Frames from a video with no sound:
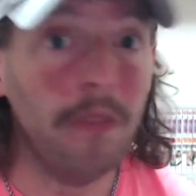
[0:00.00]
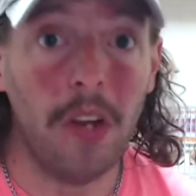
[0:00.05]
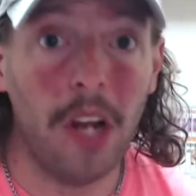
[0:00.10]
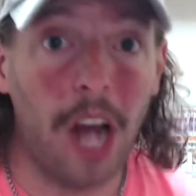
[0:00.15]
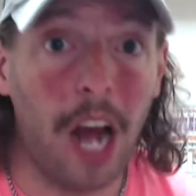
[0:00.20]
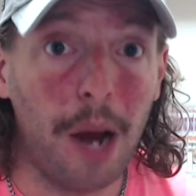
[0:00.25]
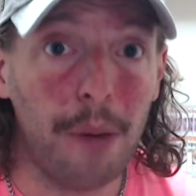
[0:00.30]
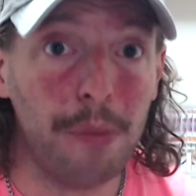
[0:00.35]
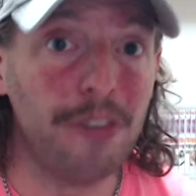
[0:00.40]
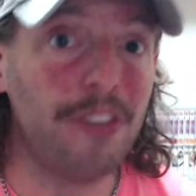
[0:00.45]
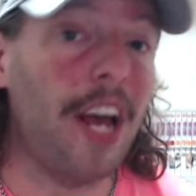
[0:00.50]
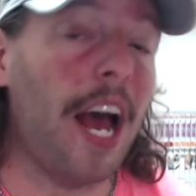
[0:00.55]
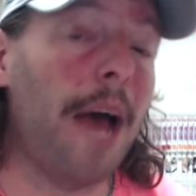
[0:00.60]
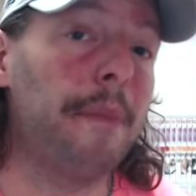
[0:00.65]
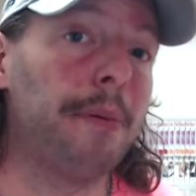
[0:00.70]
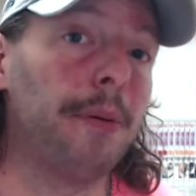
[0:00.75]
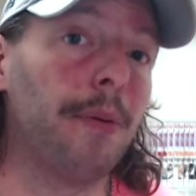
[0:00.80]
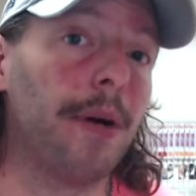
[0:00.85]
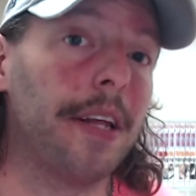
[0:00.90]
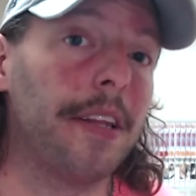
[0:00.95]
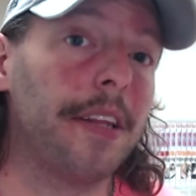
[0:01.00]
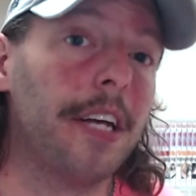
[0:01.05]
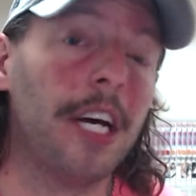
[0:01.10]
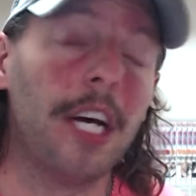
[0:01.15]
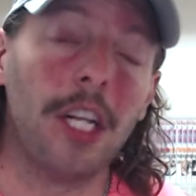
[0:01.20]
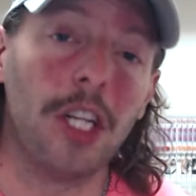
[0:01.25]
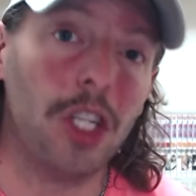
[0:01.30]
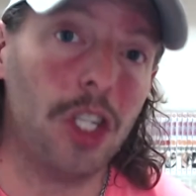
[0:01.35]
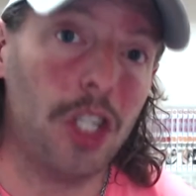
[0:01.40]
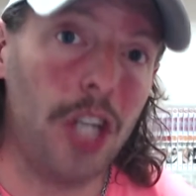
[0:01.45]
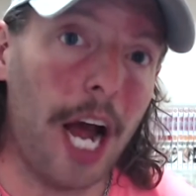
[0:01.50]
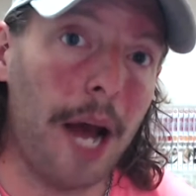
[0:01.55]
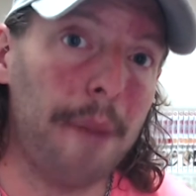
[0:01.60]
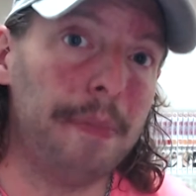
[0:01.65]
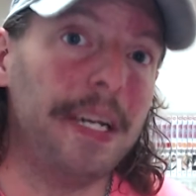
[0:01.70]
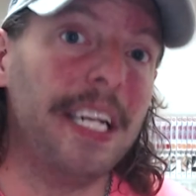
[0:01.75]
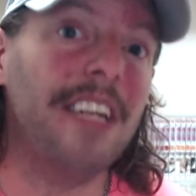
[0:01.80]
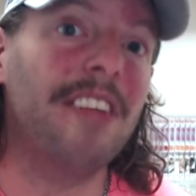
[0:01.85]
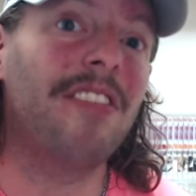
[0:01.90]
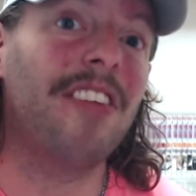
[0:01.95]
I was happy with. The
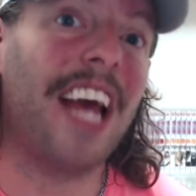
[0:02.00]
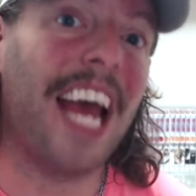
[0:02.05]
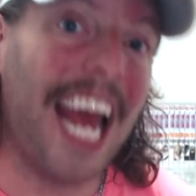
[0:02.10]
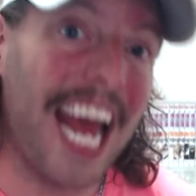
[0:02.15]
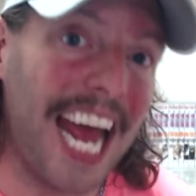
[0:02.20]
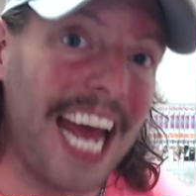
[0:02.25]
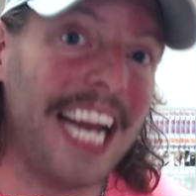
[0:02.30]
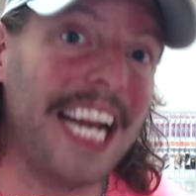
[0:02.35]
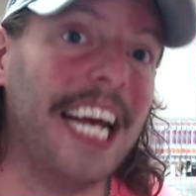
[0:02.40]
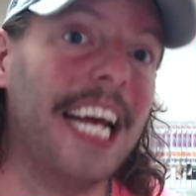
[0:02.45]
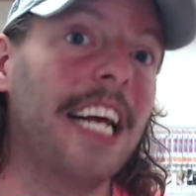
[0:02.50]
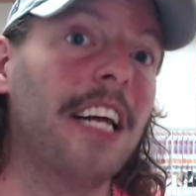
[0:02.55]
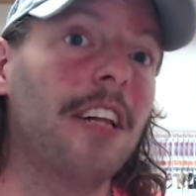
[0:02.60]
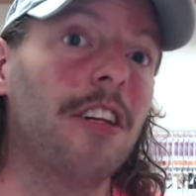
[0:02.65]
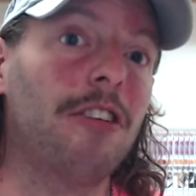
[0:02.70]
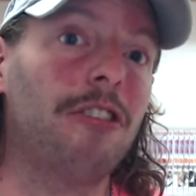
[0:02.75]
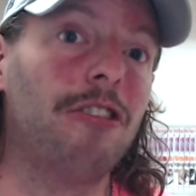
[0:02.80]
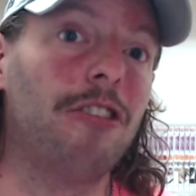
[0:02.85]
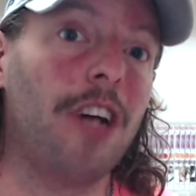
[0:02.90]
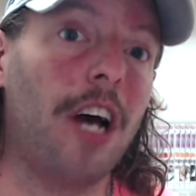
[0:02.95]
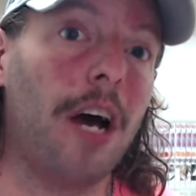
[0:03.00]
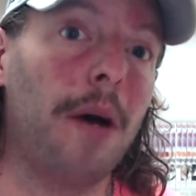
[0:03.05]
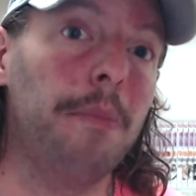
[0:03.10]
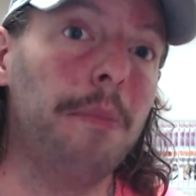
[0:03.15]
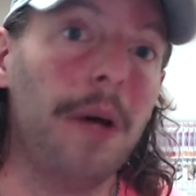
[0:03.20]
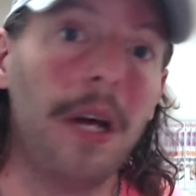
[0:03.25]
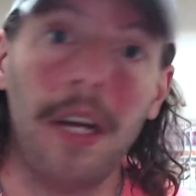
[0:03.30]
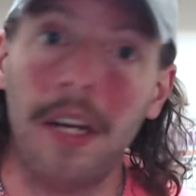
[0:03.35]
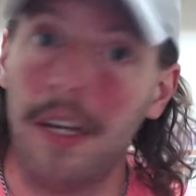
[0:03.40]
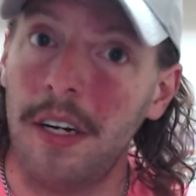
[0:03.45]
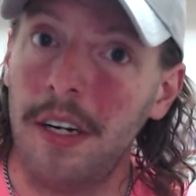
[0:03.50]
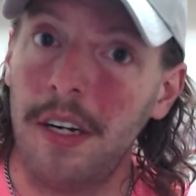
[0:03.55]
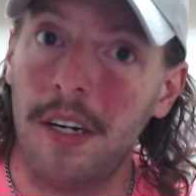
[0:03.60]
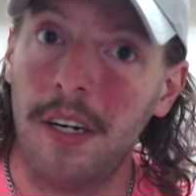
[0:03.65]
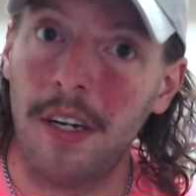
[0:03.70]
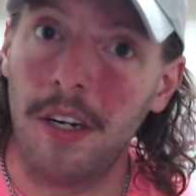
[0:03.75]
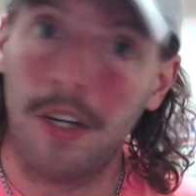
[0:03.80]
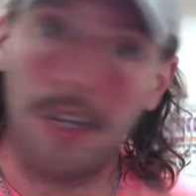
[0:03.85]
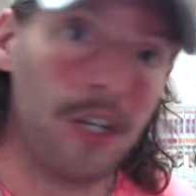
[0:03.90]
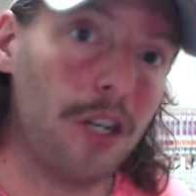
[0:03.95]
Japanese and English dub,
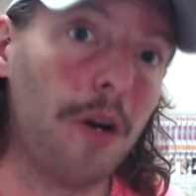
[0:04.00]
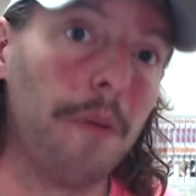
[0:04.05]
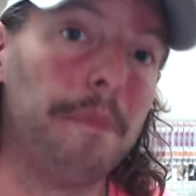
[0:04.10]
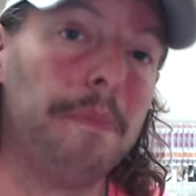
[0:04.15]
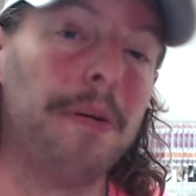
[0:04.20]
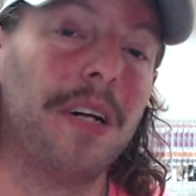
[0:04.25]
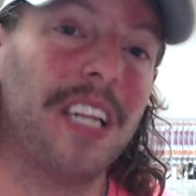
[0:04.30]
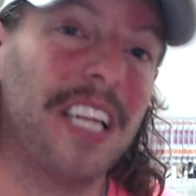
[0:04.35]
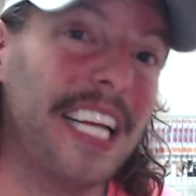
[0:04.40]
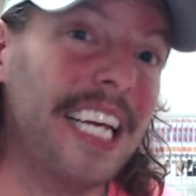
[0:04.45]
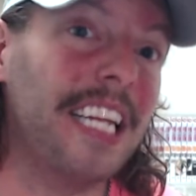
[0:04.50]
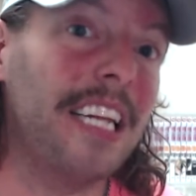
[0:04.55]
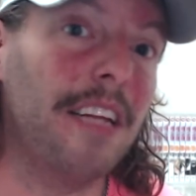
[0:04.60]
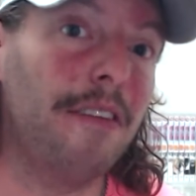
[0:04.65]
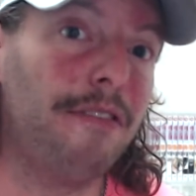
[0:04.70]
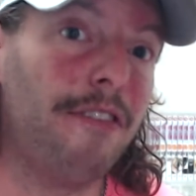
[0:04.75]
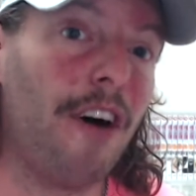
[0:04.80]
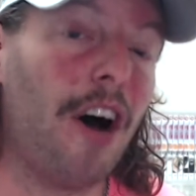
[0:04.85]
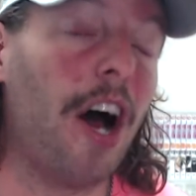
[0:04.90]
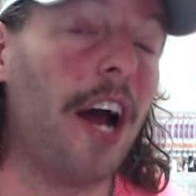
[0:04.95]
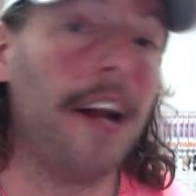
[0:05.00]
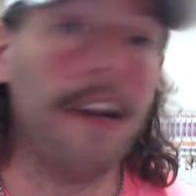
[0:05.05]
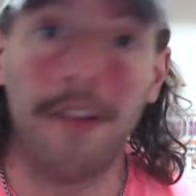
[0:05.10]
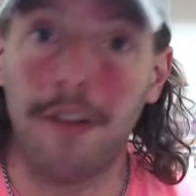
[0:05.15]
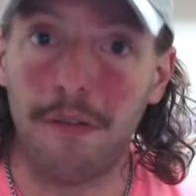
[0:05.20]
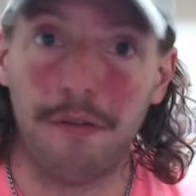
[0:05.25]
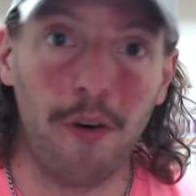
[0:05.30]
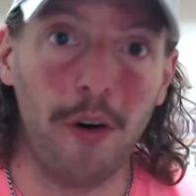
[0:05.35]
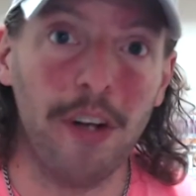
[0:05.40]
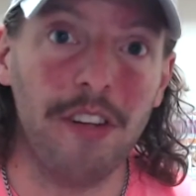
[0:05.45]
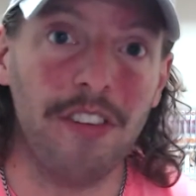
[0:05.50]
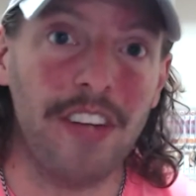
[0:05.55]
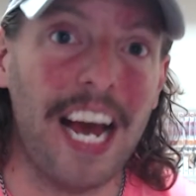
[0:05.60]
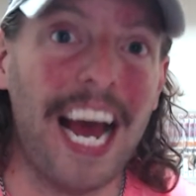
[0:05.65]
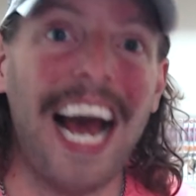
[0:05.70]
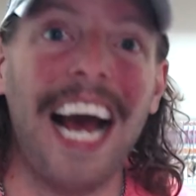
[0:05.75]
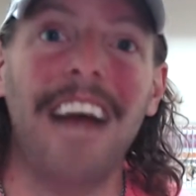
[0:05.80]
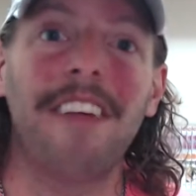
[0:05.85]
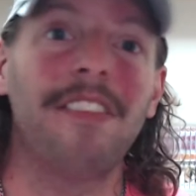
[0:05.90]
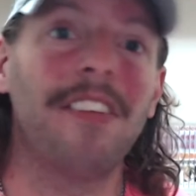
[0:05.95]
completely fine. The voice
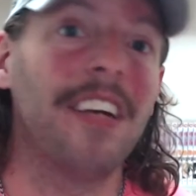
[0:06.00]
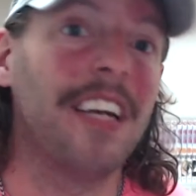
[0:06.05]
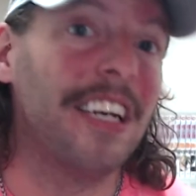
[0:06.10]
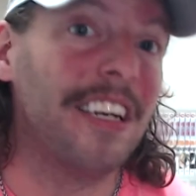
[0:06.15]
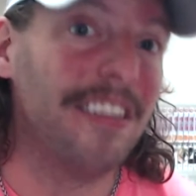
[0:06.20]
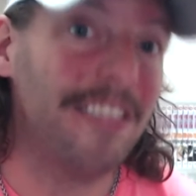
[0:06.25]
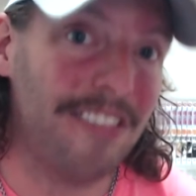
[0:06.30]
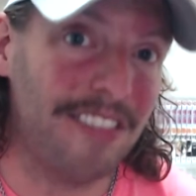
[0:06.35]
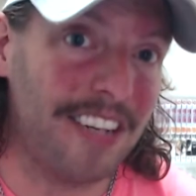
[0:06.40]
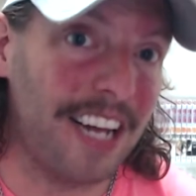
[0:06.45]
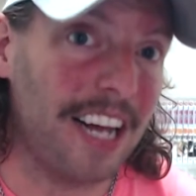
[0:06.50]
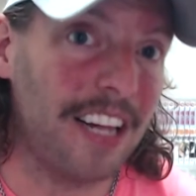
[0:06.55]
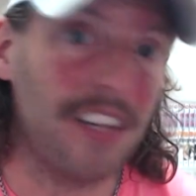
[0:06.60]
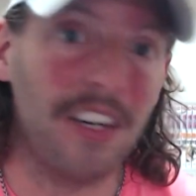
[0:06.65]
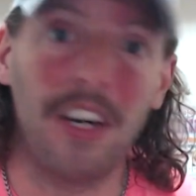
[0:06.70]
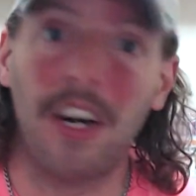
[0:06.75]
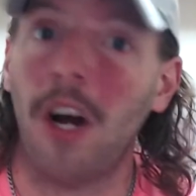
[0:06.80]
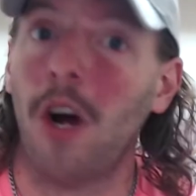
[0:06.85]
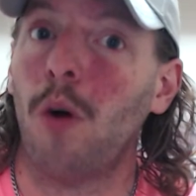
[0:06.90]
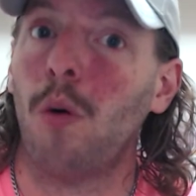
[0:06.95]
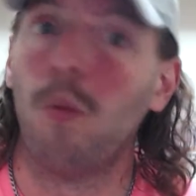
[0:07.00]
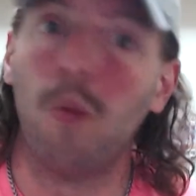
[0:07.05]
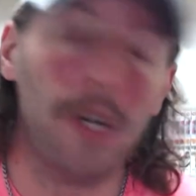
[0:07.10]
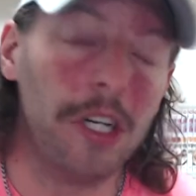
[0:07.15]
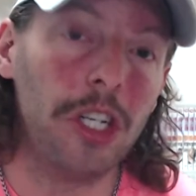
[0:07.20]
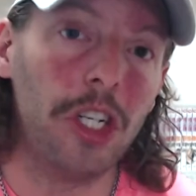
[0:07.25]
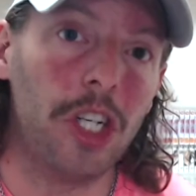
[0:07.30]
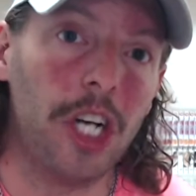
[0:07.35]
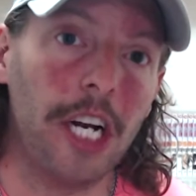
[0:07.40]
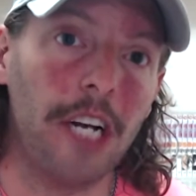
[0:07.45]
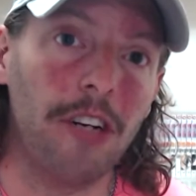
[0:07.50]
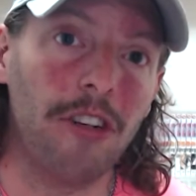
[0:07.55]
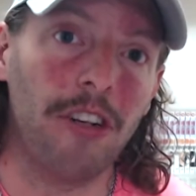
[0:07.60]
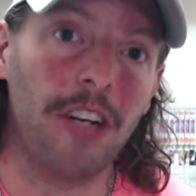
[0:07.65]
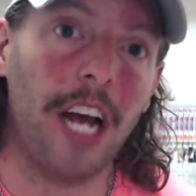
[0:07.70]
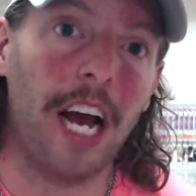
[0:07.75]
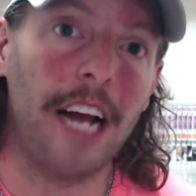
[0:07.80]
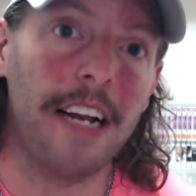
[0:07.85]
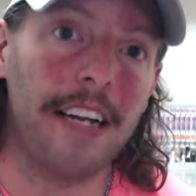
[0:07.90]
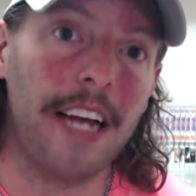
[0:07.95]
cast, stellar. Wouldn't change a
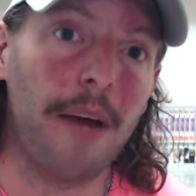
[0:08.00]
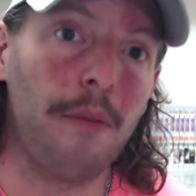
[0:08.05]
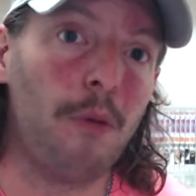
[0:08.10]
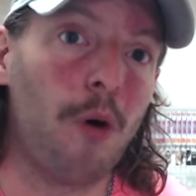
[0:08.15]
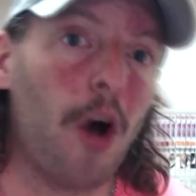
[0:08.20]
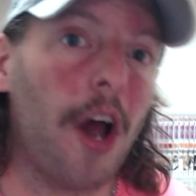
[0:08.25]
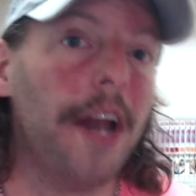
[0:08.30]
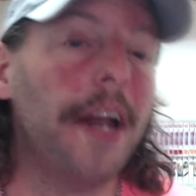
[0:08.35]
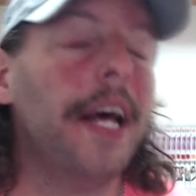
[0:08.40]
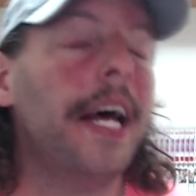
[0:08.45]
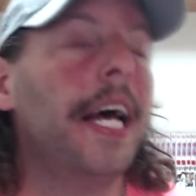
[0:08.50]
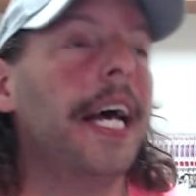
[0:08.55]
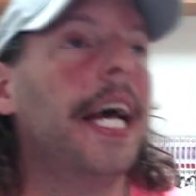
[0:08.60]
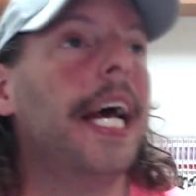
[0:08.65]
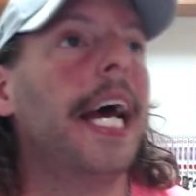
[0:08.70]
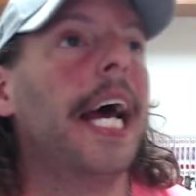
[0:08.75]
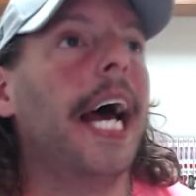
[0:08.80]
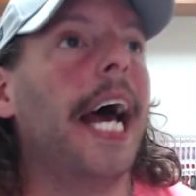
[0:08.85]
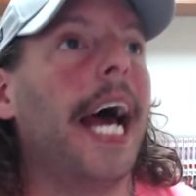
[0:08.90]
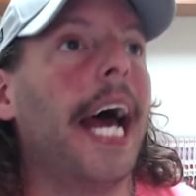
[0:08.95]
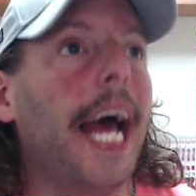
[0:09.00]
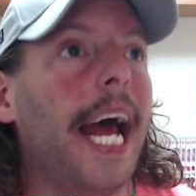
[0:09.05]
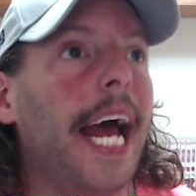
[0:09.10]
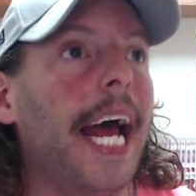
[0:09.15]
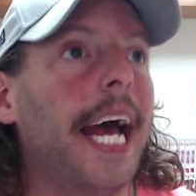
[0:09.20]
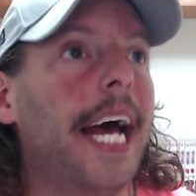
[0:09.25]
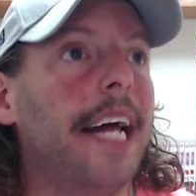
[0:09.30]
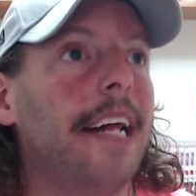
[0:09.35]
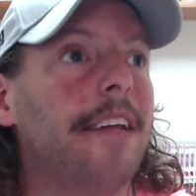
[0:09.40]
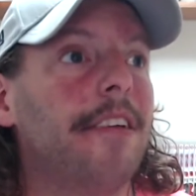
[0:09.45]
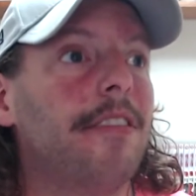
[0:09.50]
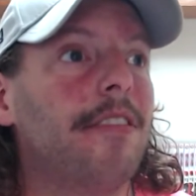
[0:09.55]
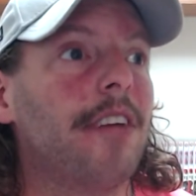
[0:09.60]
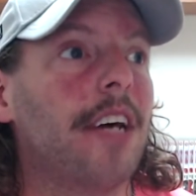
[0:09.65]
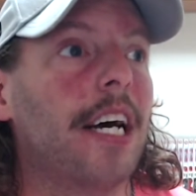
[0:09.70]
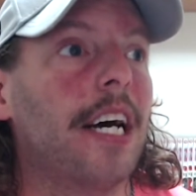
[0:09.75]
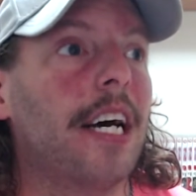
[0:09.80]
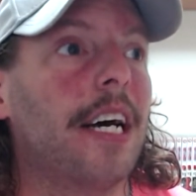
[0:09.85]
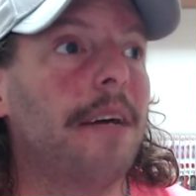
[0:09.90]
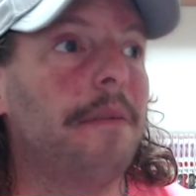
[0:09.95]
goddamn one. And
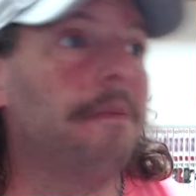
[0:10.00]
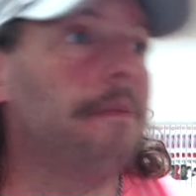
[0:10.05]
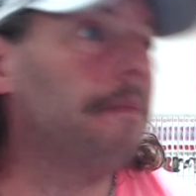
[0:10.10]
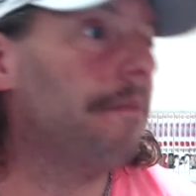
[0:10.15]
uh,